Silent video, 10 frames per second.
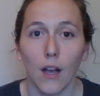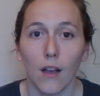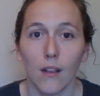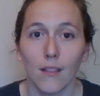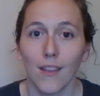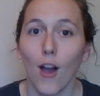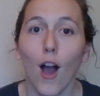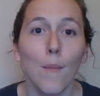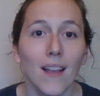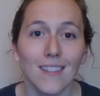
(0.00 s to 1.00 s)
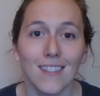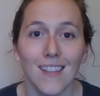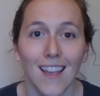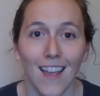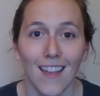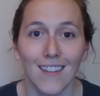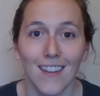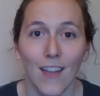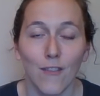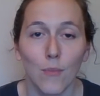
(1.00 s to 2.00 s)
the comments
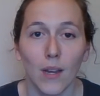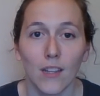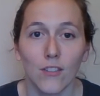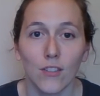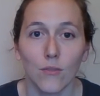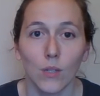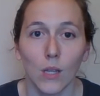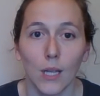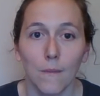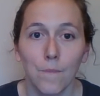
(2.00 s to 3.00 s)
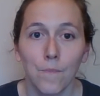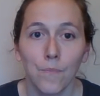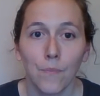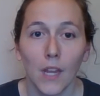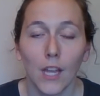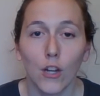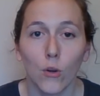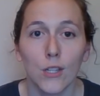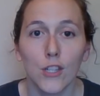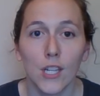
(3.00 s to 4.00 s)
and everybody just really
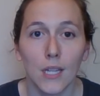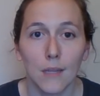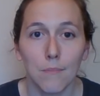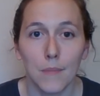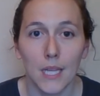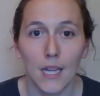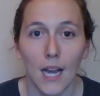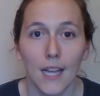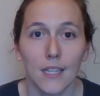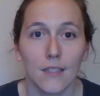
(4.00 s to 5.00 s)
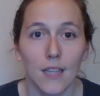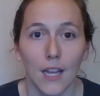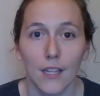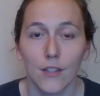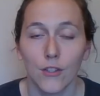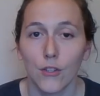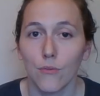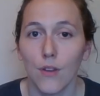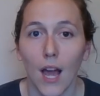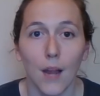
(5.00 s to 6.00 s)
encouraging me, I decided to
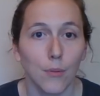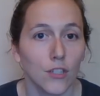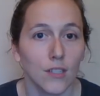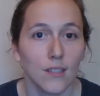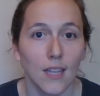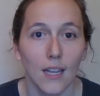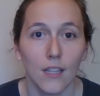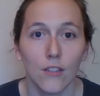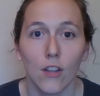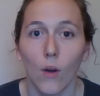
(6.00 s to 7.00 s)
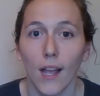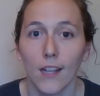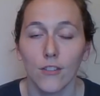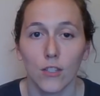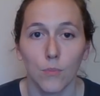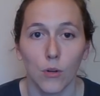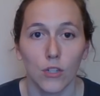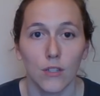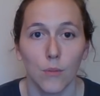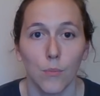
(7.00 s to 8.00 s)
not purchase that and to go ahead and just
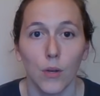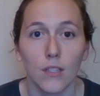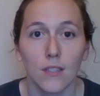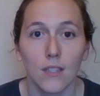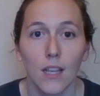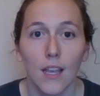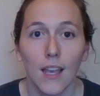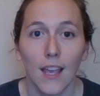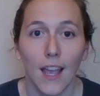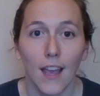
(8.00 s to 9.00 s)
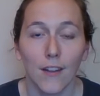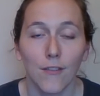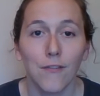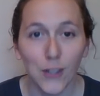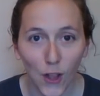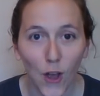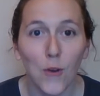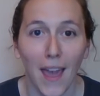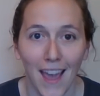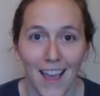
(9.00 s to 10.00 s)
purchase the books and feel
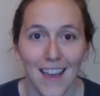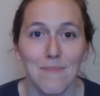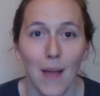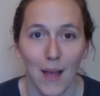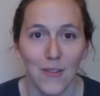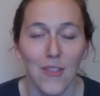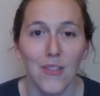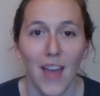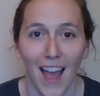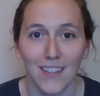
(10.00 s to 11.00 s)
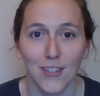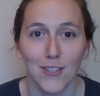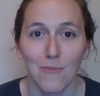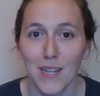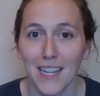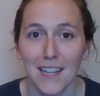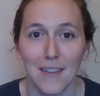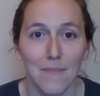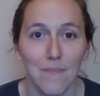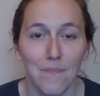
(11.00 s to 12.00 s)
okay about that. Just reading
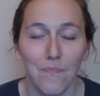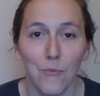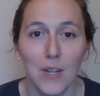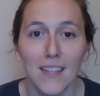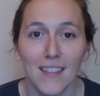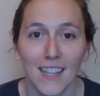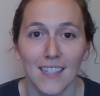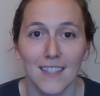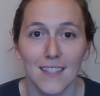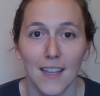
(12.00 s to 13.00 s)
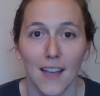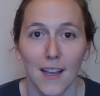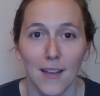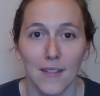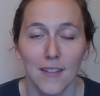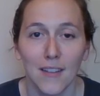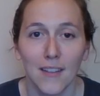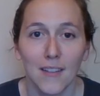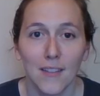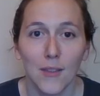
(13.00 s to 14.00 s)
the kids
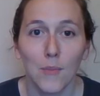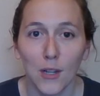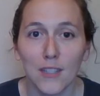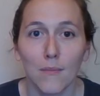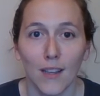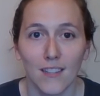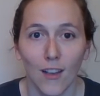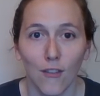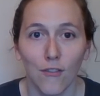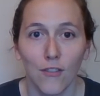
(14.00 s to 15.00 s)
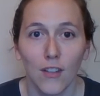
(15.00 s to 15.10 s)
the books myself,